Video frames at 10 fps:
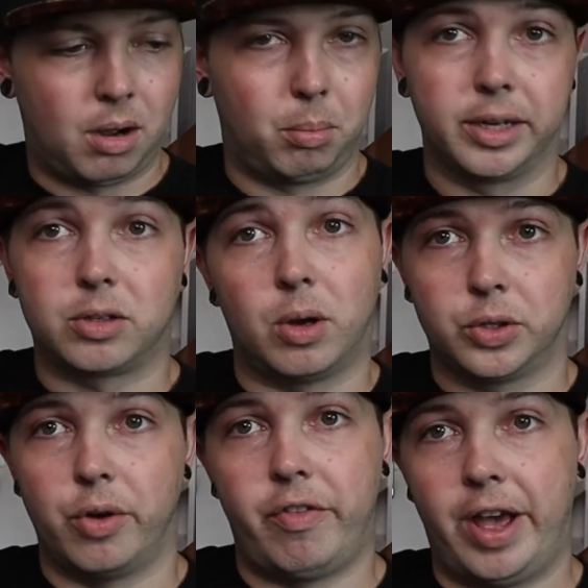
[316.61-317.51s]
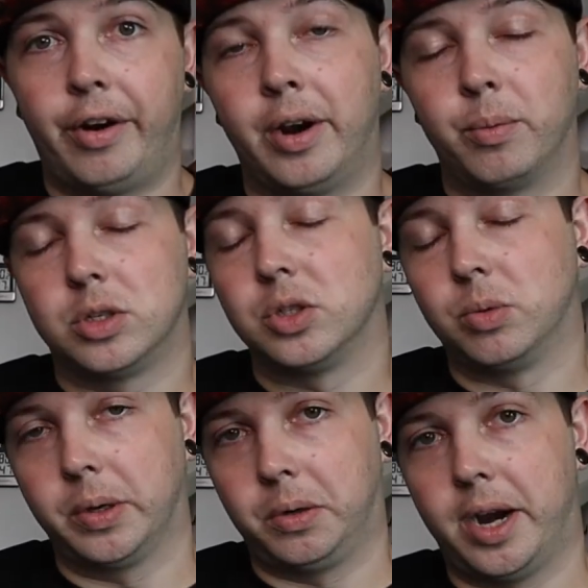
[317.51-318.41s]
Blake's also a veteran, which is
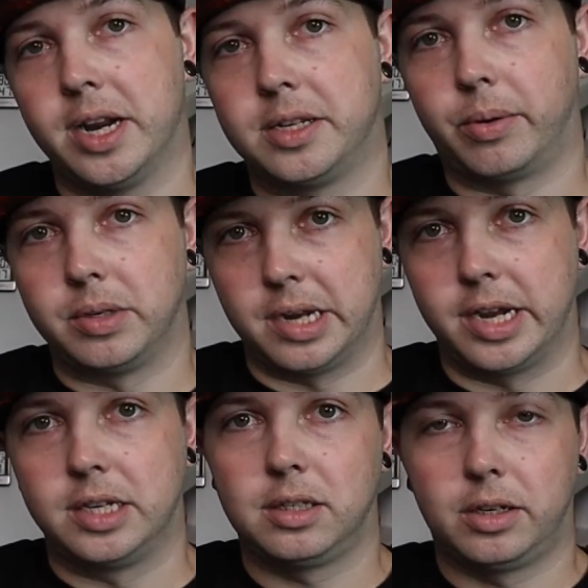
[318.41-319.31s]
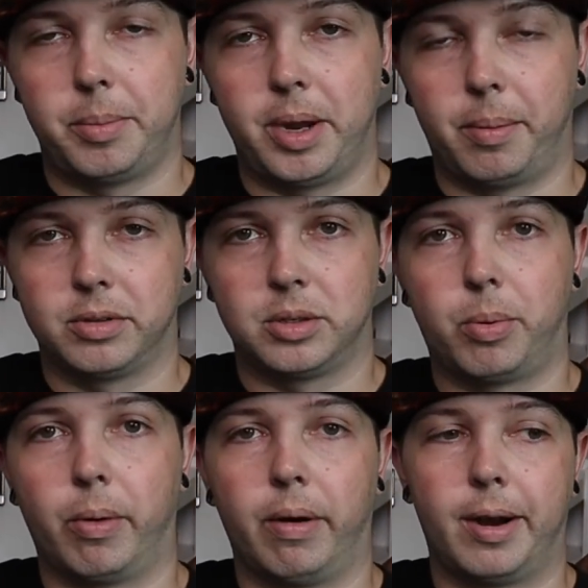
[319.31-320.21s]
really great. It's always nice to be able to
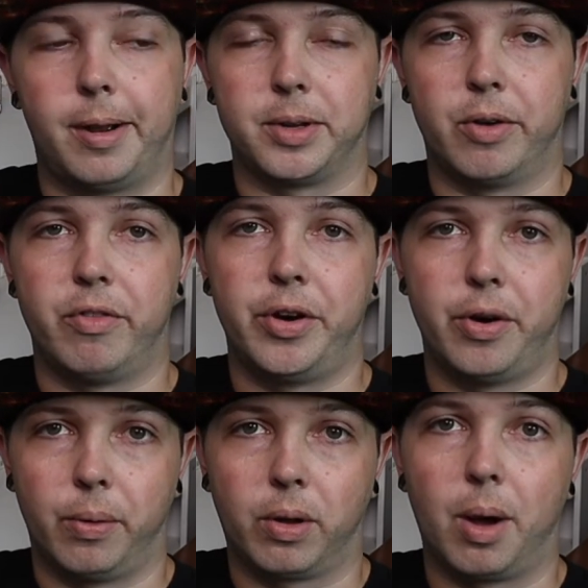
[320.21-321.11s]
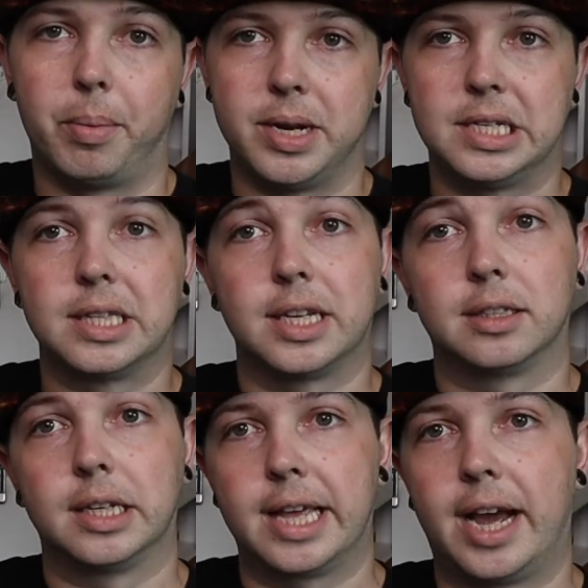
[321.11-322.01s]
support, veteran-owned companies and things
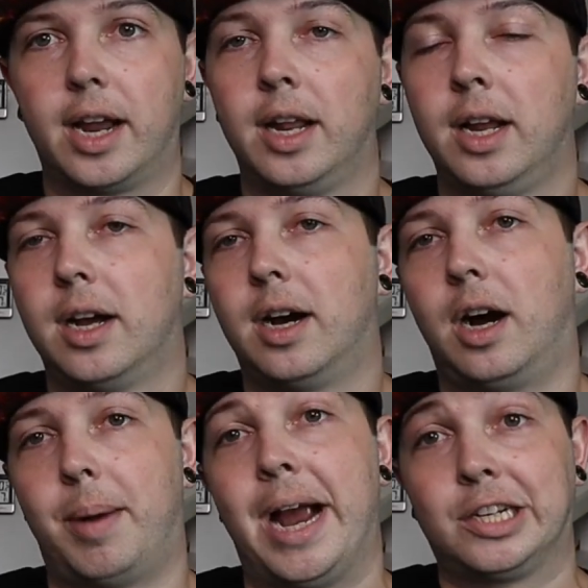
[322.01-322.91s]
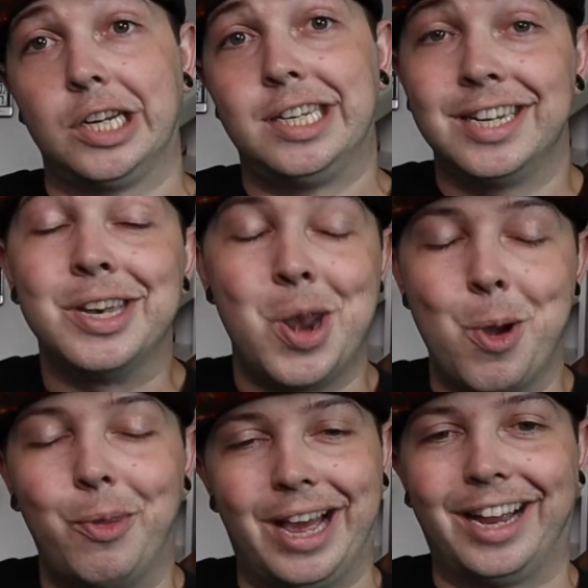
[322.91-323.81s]
like that. I actually didn't
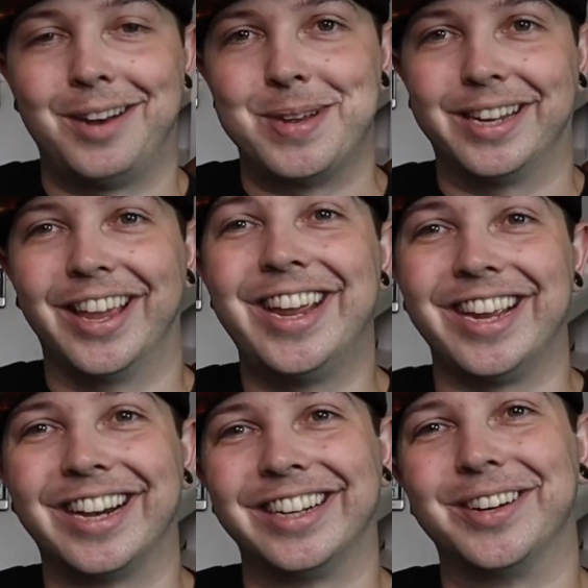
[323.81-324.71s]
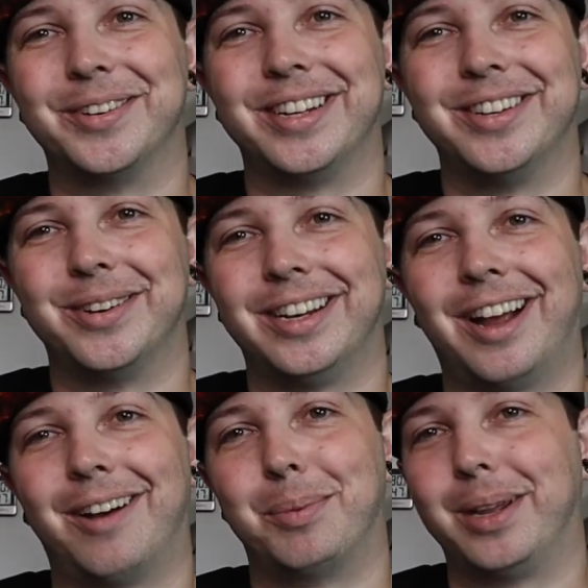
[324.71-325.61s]
know that, admittedly, going into it.
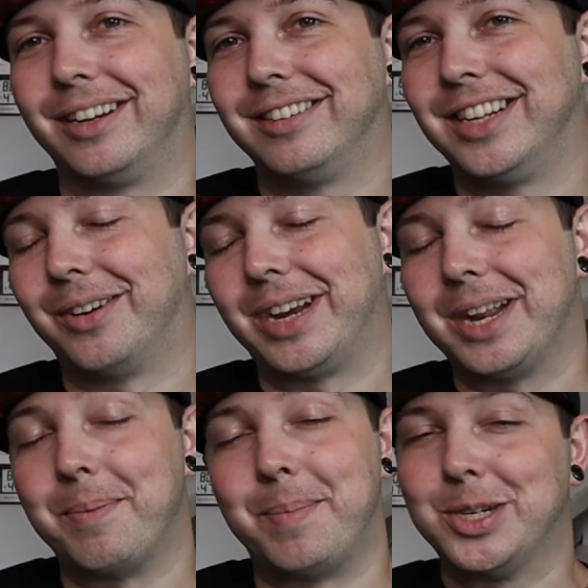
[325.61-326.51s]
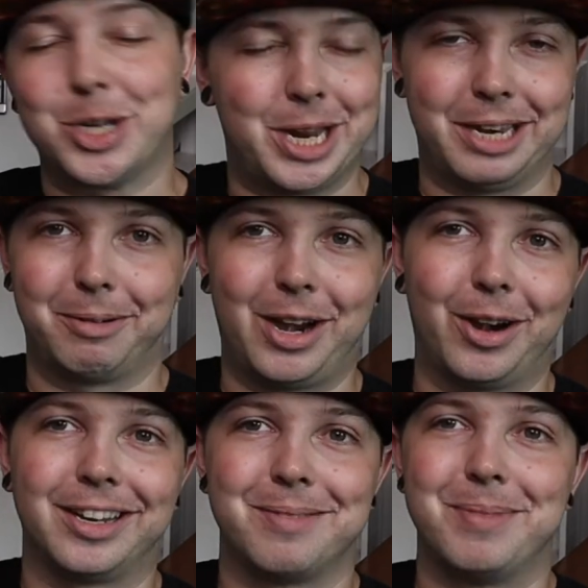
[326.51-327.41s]
Blake, he didn't mention it, and
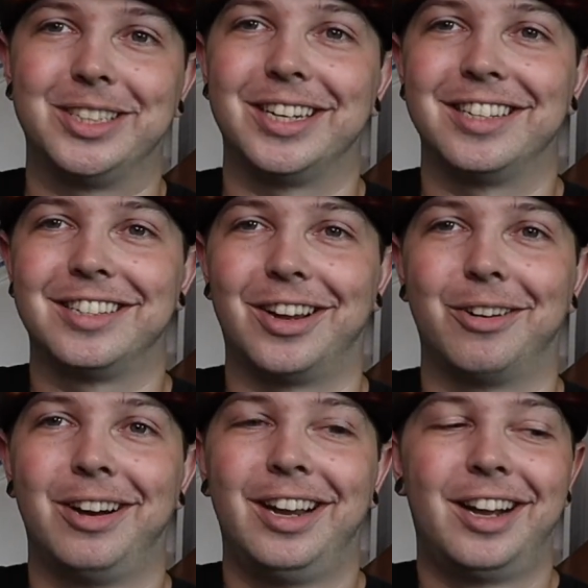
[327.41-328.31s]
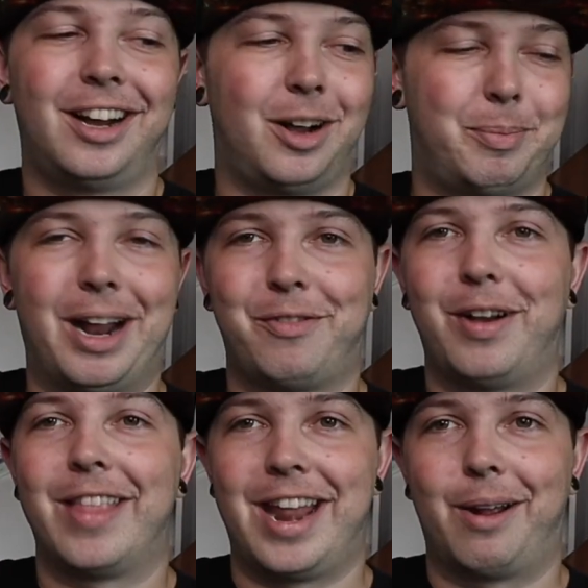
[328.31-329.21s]
Garrett didn't mention it. So, but I
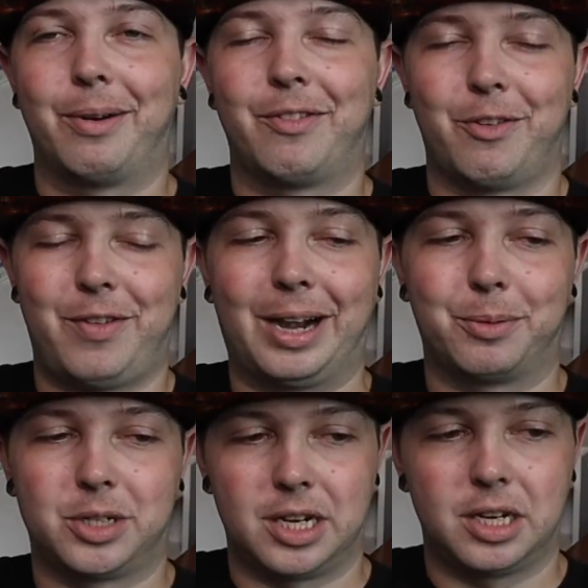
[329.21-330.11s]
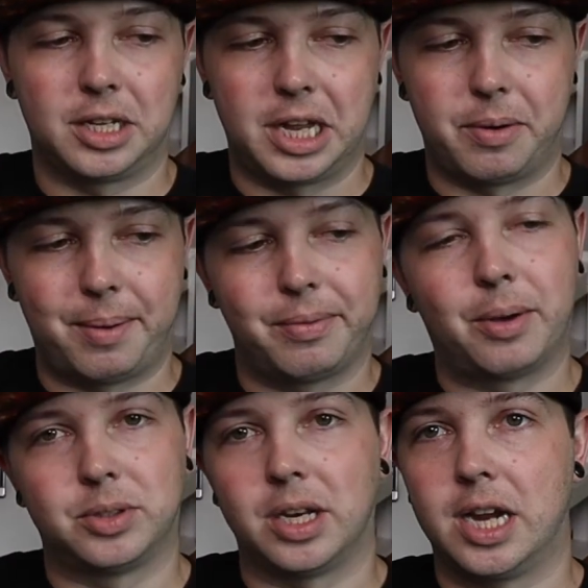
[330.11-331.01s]
found that out after the fact, which
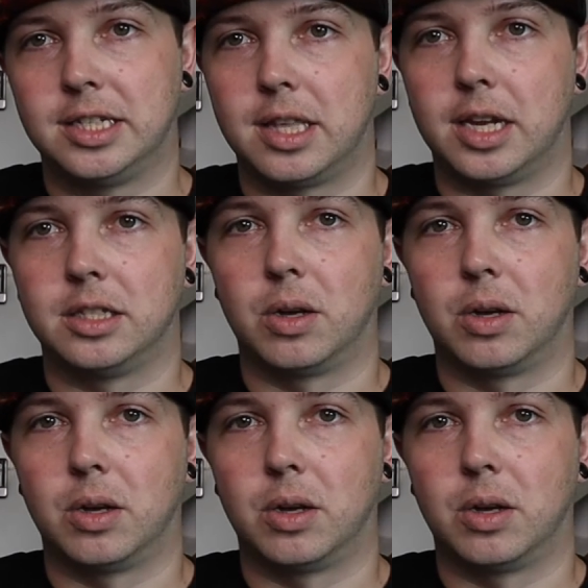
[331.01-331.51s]
that was a nice thing.